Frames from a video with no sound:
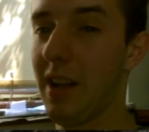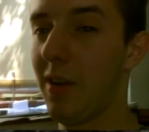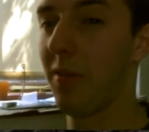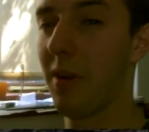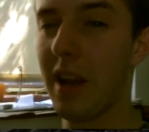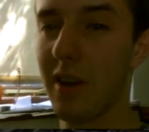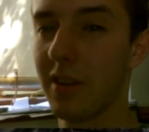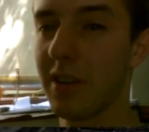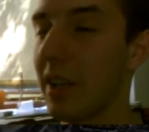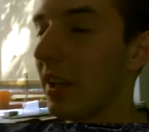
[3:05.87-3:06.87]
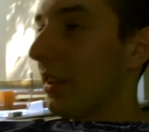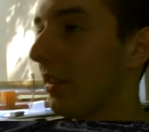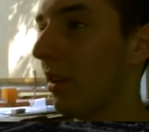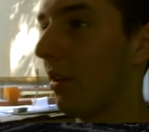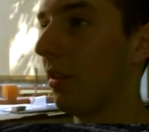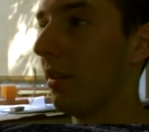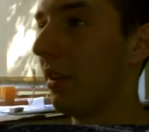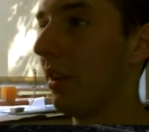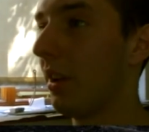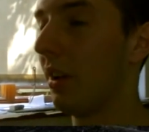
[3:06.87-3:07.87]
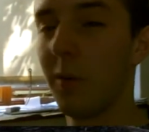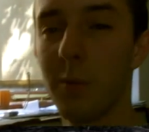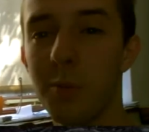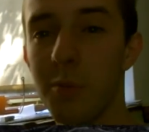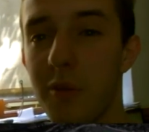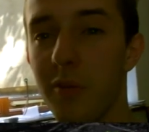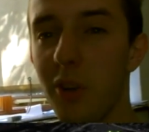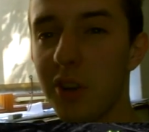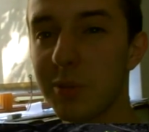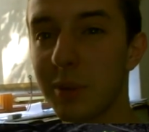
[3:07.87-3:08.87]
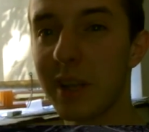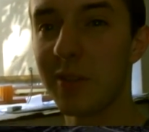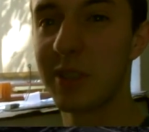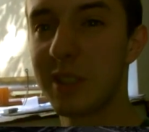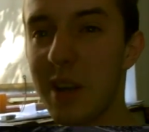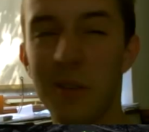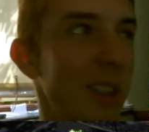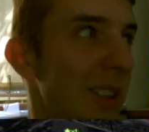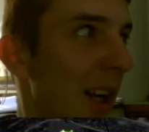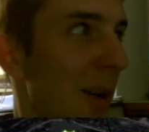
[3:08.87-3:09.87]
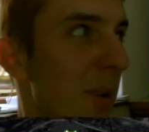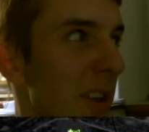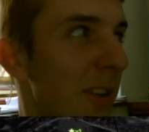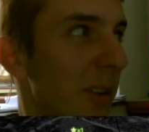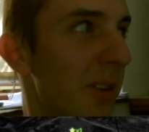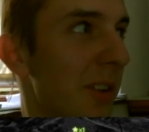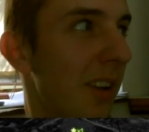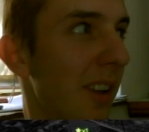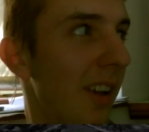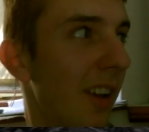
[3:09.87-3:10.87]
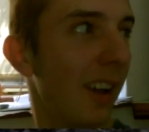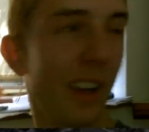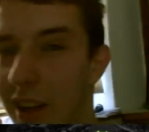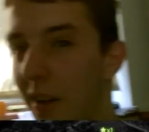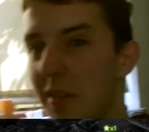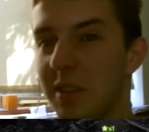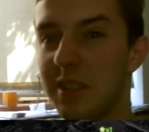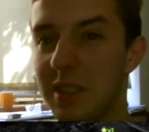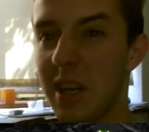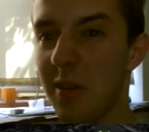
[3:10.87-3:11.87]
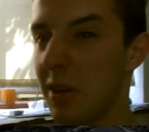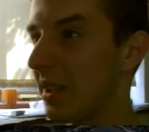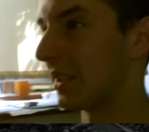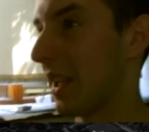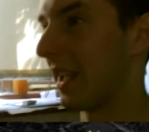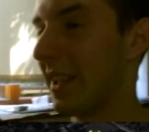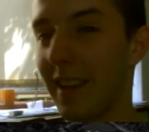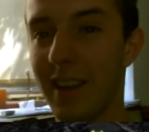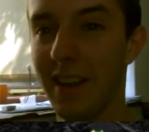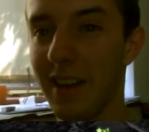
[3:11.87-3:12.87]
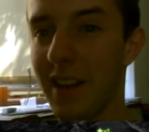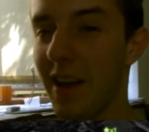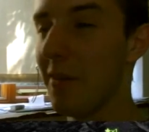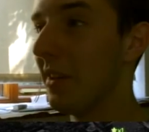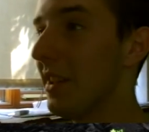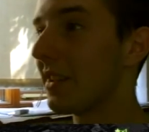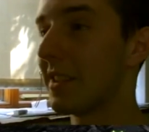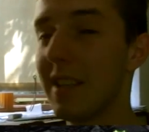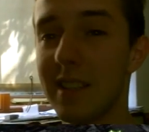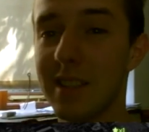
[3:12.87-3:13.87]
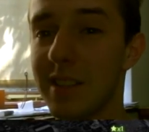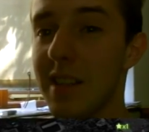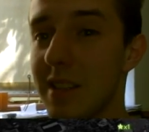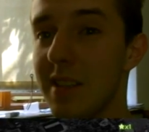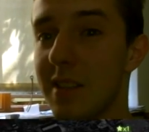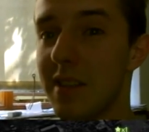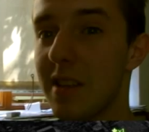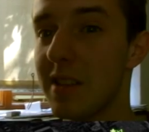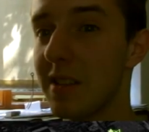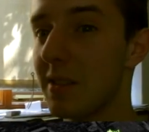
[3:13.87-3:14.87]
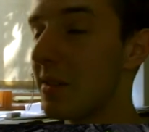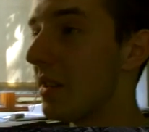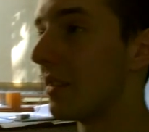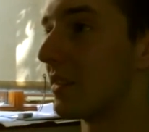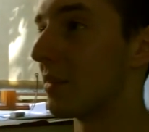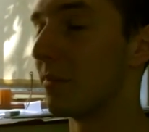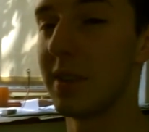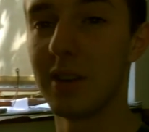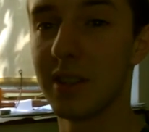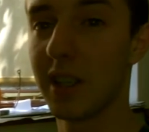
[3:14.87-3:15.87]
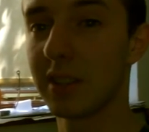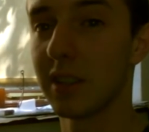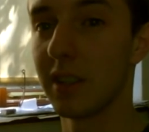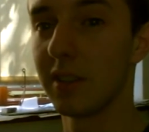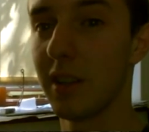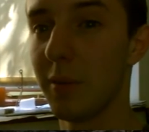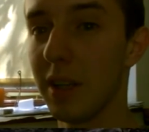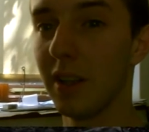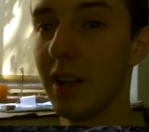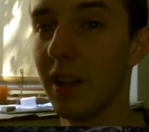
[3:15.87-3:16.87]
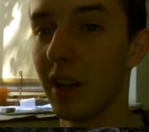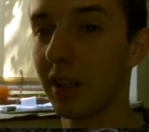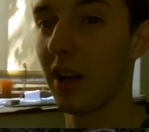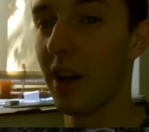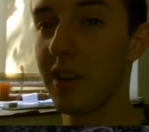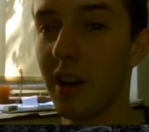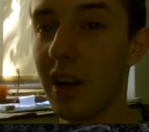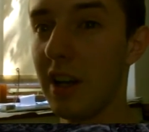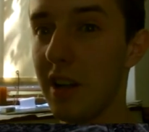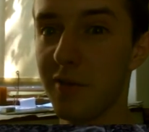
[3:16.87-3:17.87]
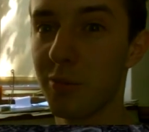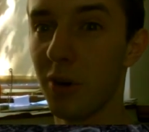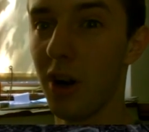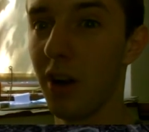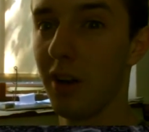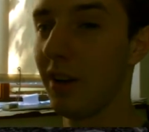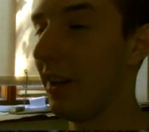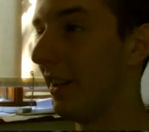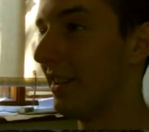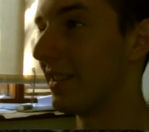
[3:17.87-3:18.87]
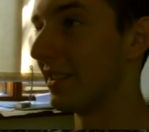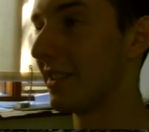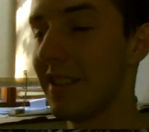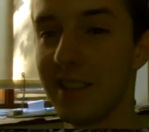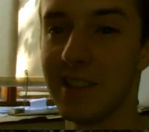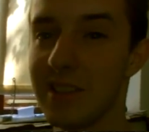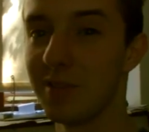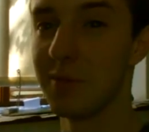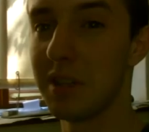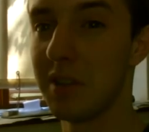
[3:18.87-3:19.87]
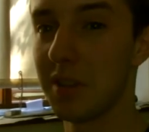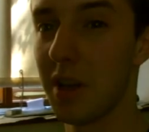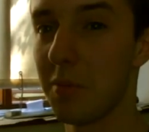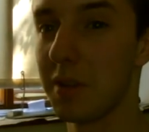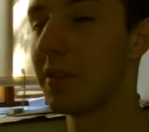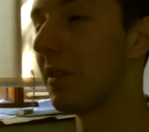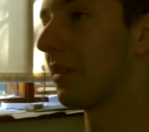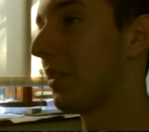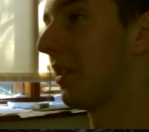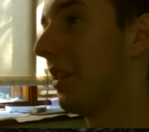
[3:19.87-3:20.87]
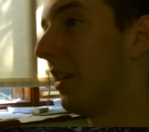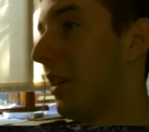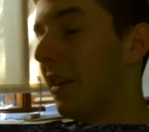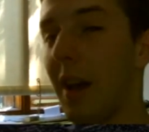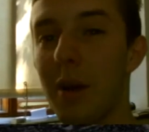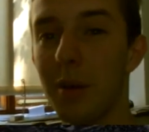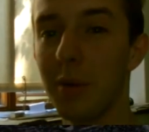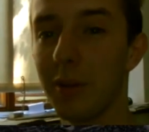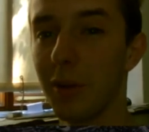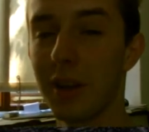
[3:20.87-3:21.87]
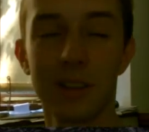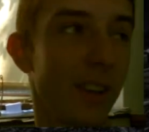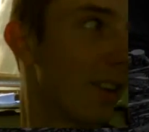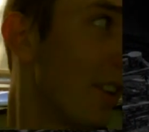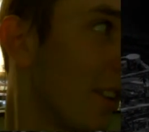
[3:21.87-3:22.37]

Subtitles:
How irritating it is to hold. Vloggers must have serious arm muscles. I mean, seriously. I mean, this is some serious exercise. I mean, like I lift, bruh, and this is some serious arm muscles. Arm muscle exercise.